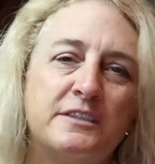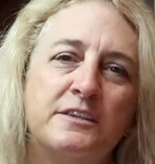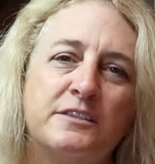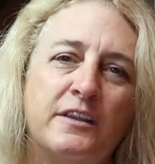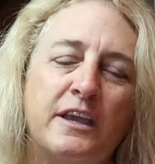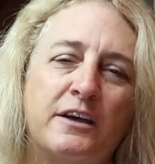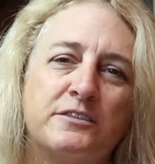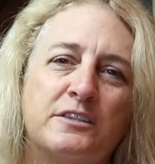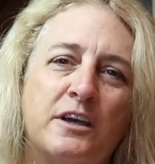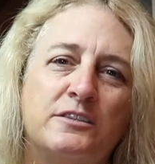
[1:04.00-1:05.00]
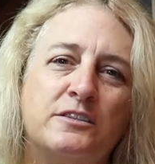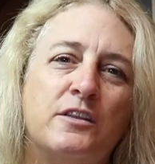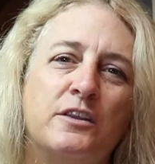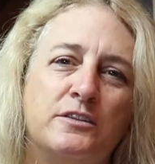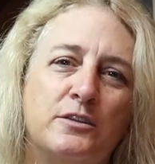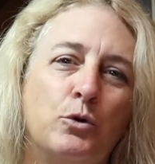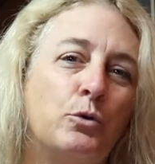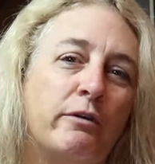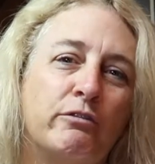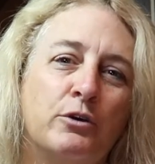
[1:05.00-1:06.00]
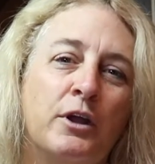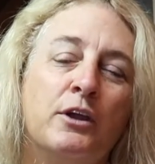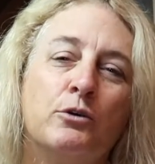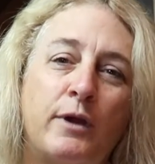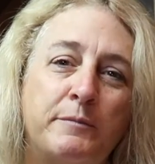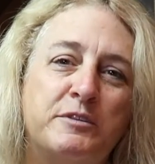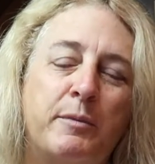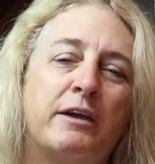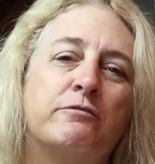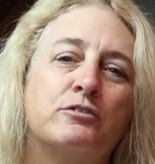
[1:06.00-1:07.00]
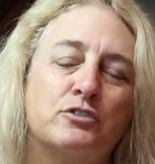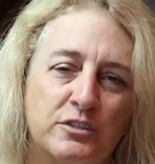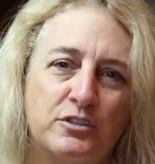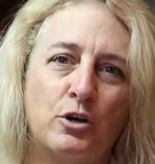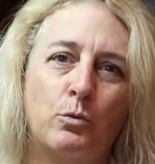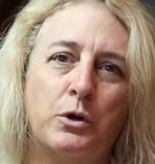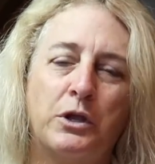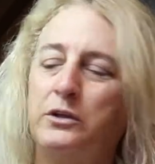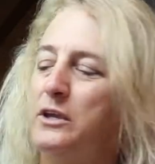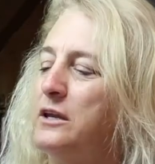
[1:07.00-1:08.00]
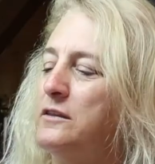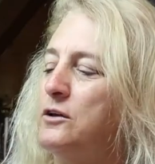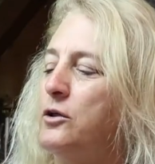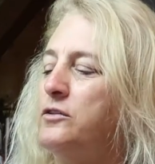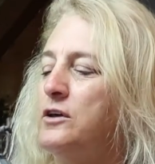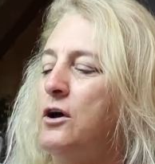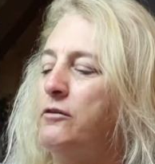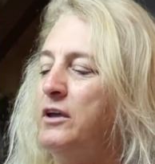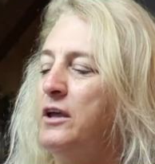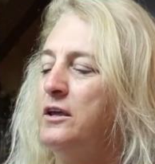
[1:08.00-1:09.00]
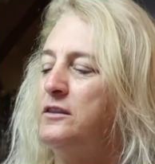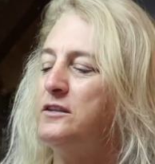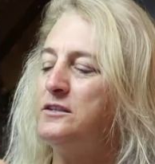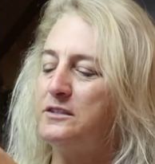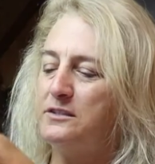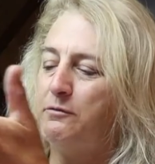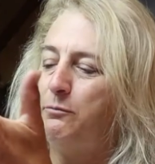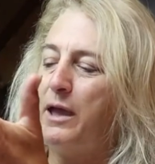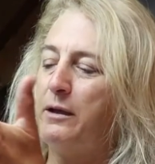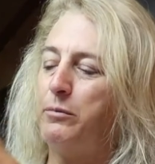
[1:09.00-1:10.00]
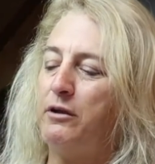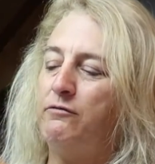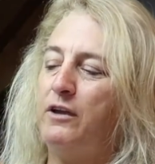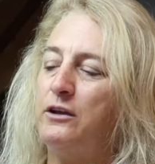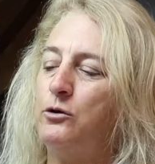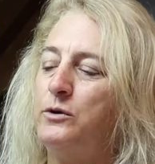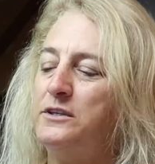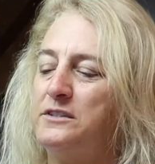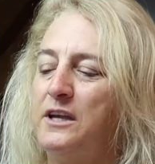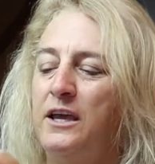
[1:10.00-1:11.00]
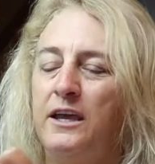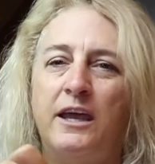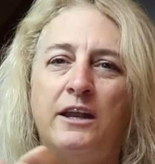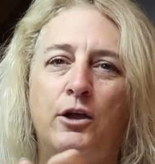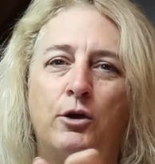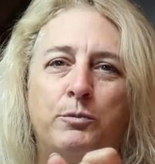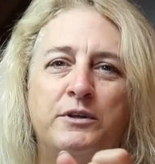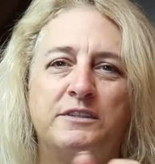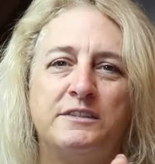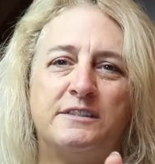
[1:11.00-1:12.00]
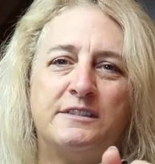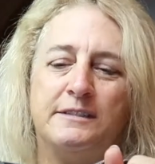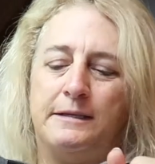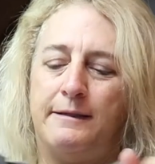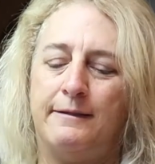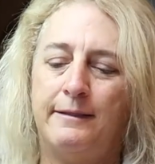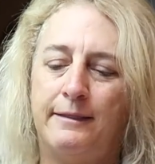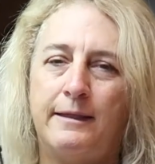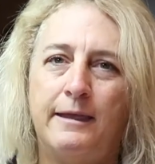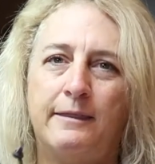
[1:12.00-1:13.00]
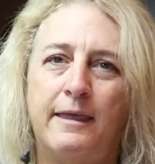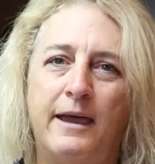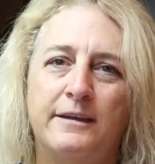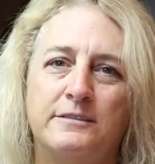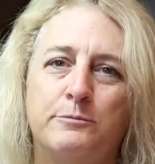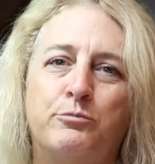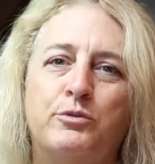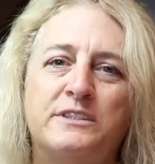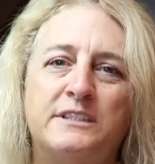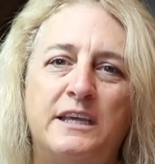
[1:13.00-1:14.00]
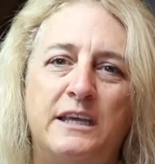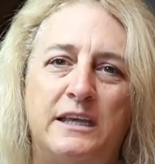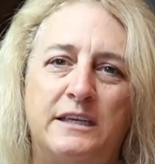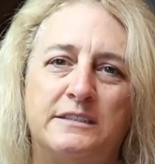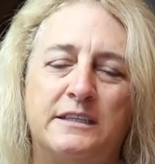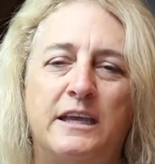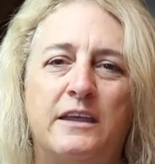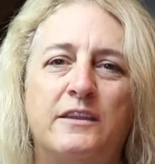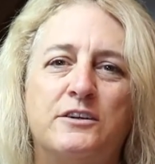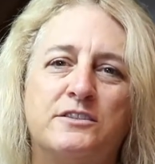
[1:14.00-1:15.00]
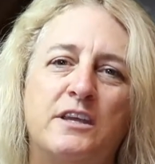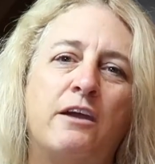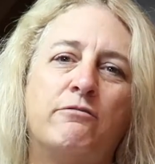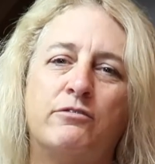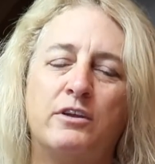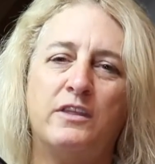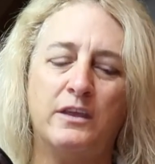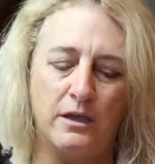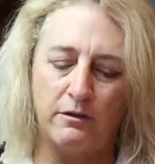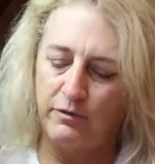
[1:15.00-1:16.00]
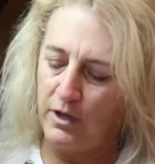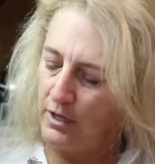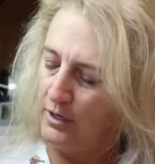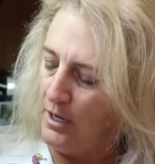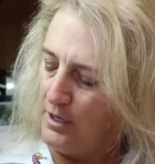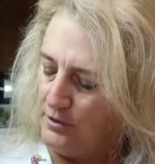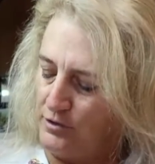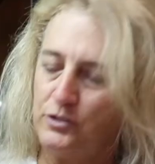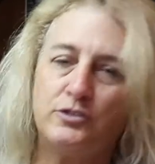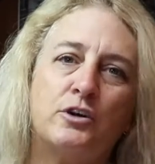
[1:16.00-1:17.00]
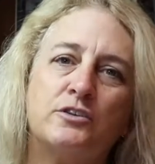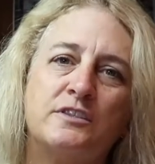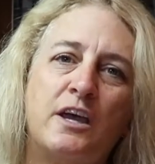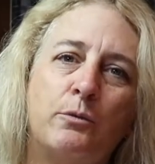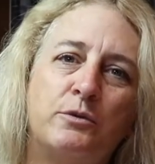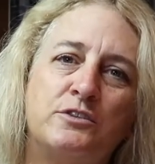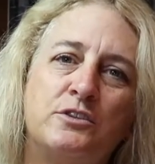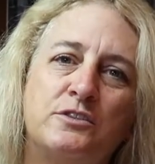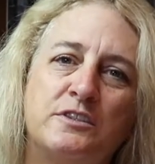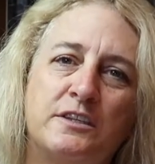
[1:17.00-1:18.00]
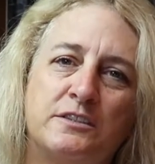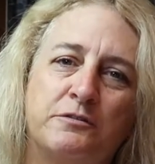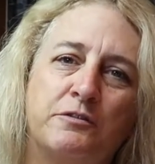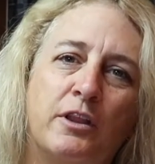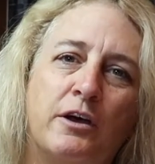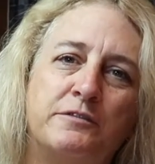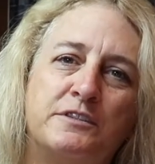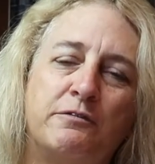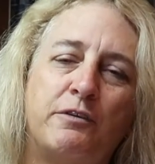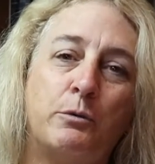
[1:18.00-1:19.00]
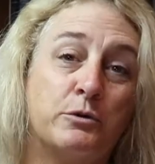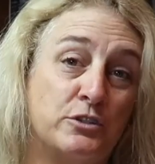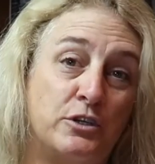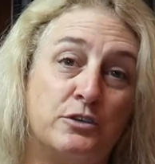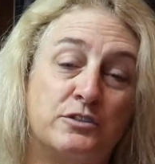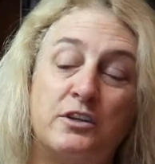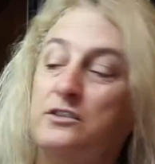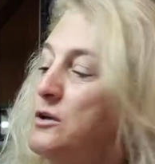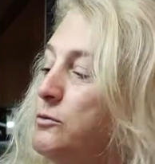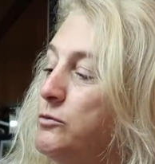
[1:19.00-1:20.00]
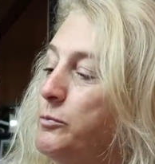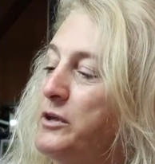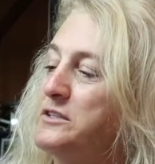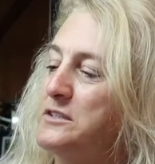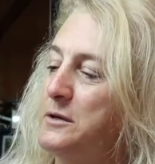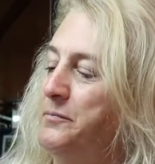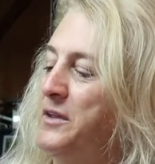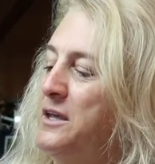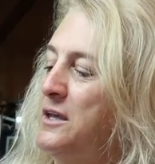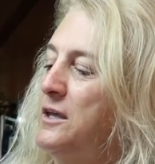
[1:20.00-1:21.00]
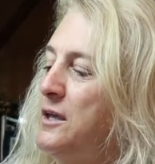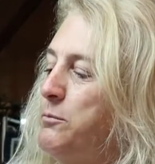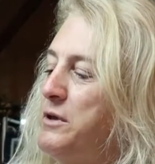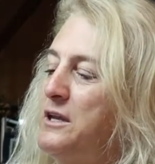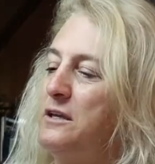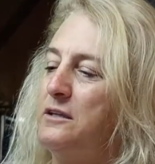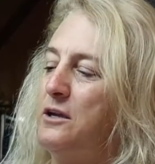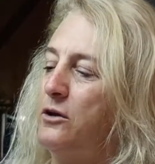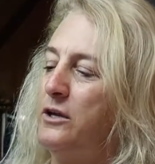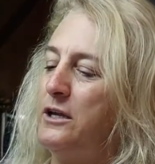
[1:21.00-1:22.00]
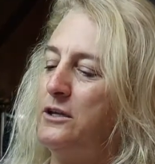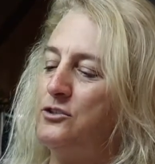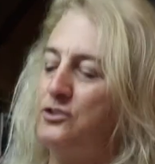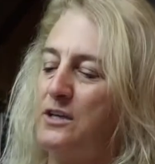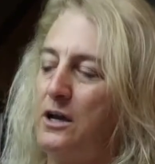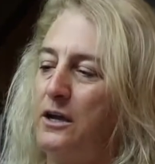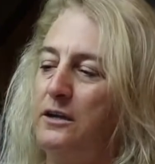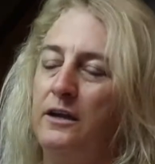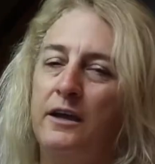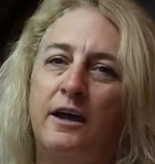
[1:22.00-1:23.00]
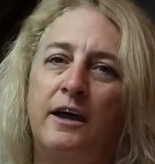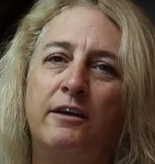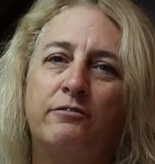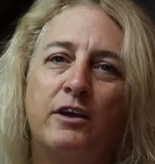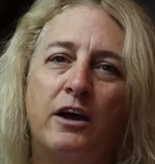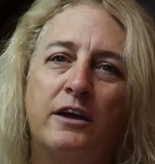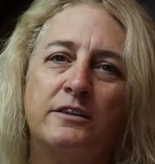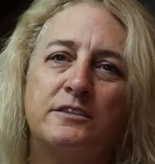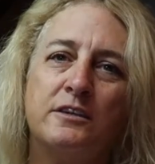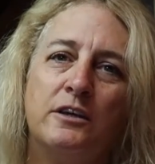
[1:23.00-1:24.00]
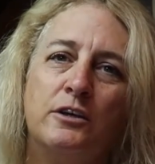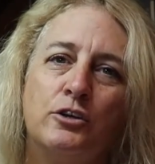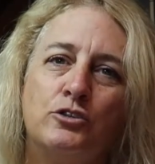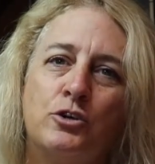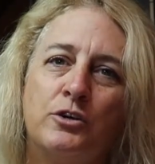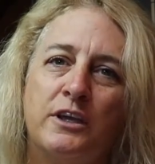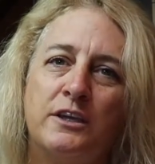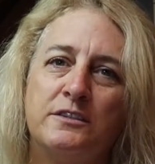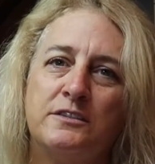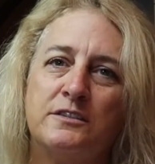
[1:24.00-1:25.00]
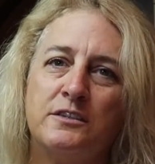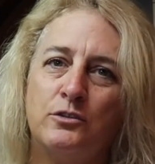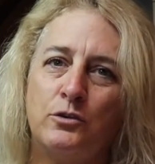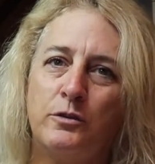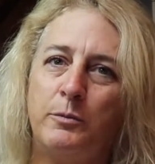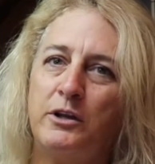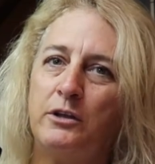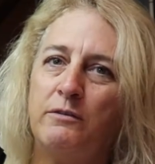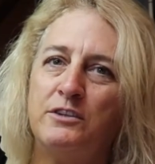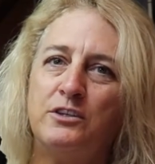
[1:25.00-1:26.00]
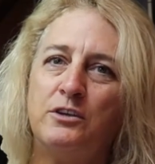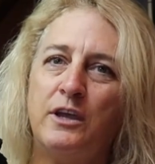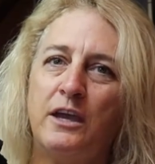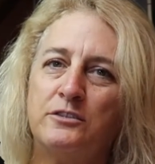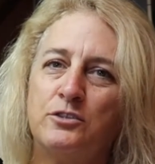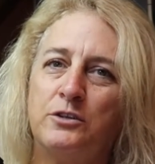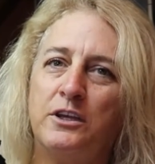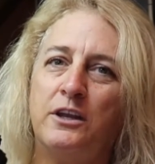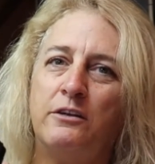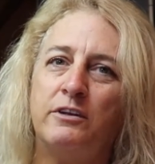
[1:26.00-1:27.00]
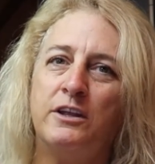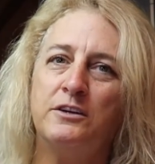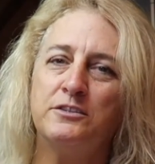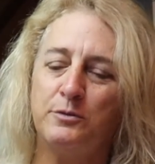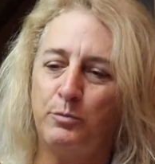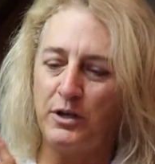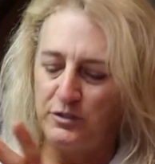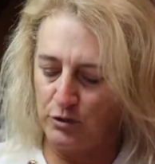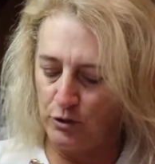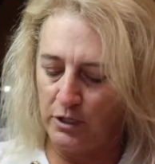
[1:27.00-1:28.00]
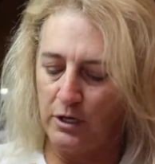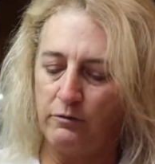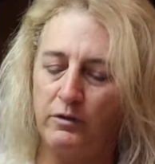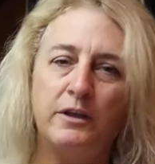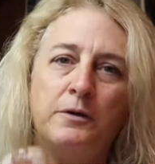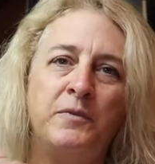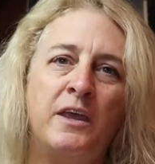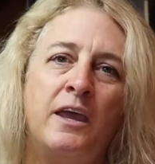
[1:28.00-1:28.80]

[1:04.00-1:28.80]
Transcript: stays on the outside so that whoever grabs the bag first can start working on getting the clothing off. This is a bag by Vanquist, and it opens like that. Pretty easy, and there's everything I've got. So it starts out with 2 sets of gloves. If I were to use this, I would replace them. Immediately on each side I have got tourniquets, North American Rescue Cat tourniquet over here, surprise tourniquet over there.